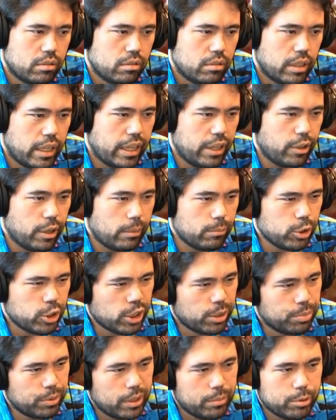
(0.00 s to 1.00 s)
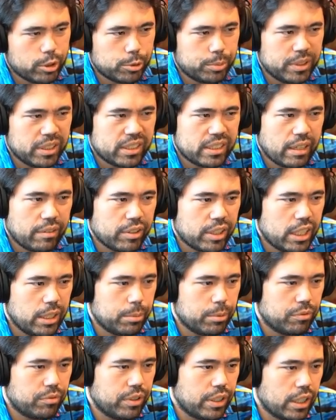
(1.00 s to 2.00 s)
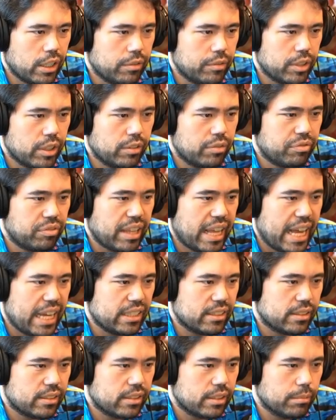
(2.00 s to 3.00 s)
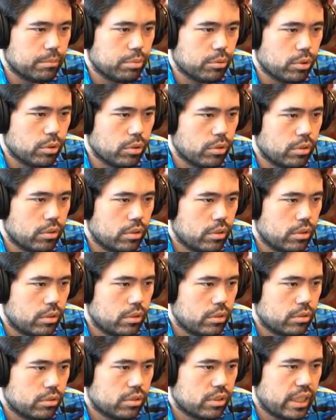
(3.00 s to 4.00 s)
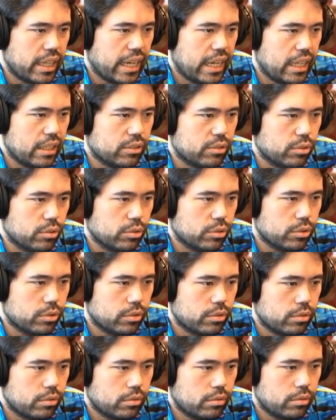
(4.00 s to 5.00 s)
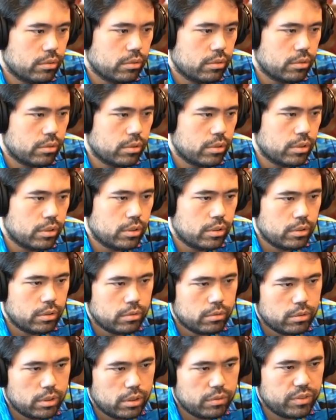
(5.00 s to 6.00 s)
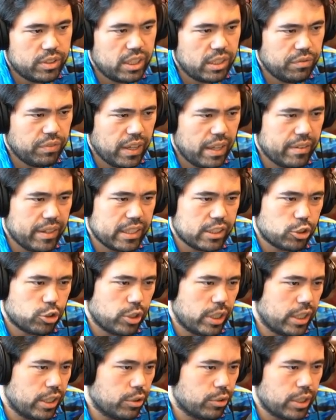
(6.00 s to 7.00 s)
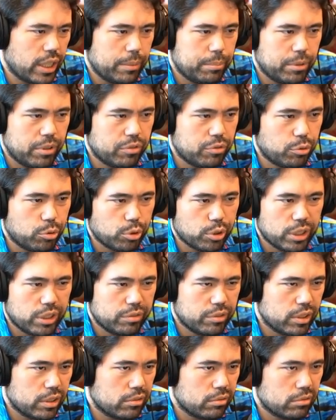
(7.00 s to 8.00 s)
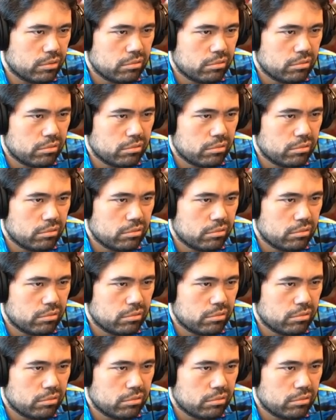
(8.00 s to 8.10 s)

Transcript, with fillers: I don't know. I'm just going to play bishop e7, keep it very, very flat and simple. Castles. If d5, I can trade and go knight b4 even.